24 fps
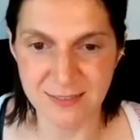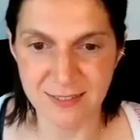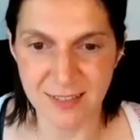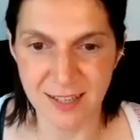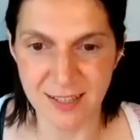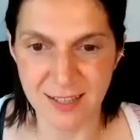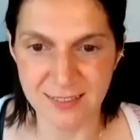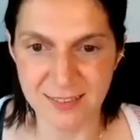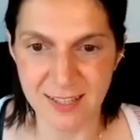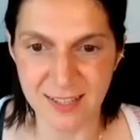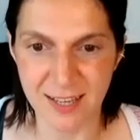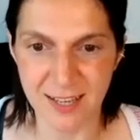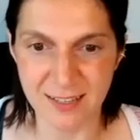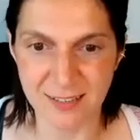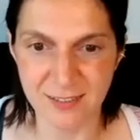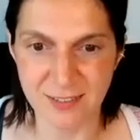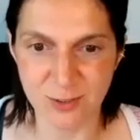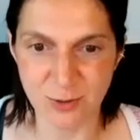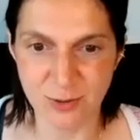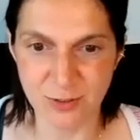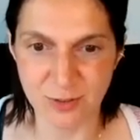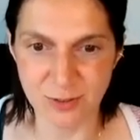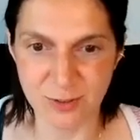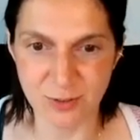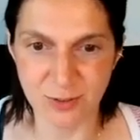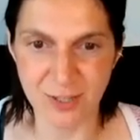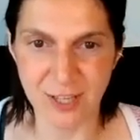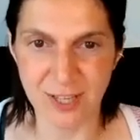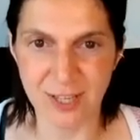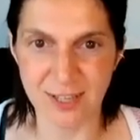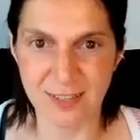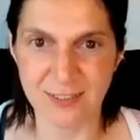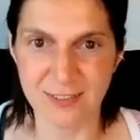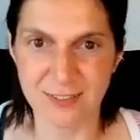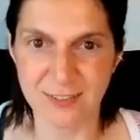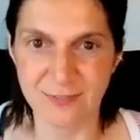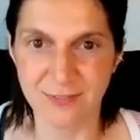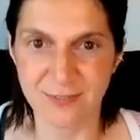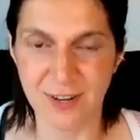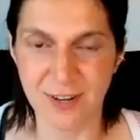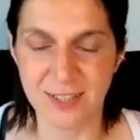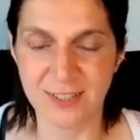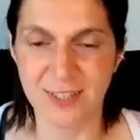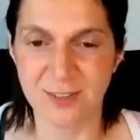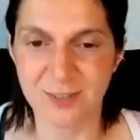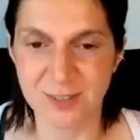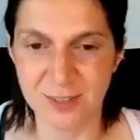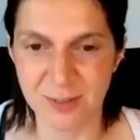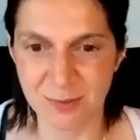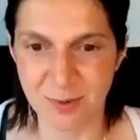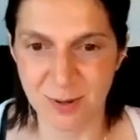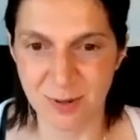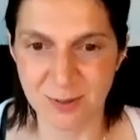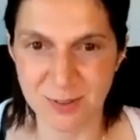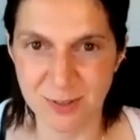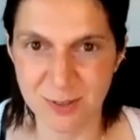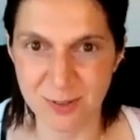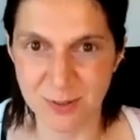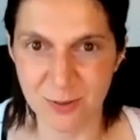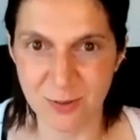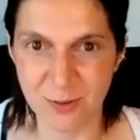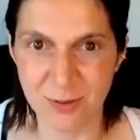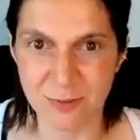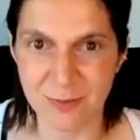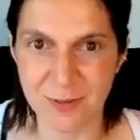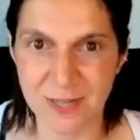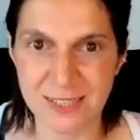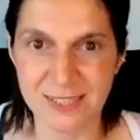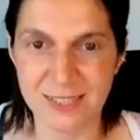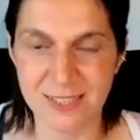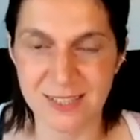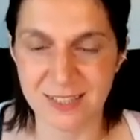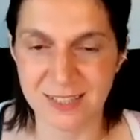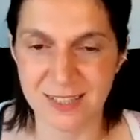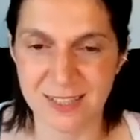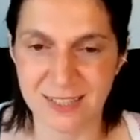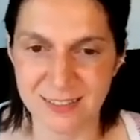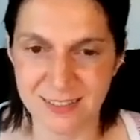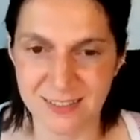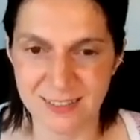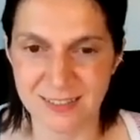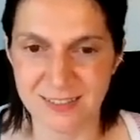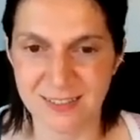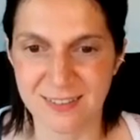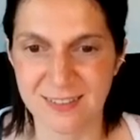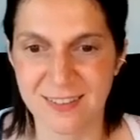and then you can find out about the growth mindset and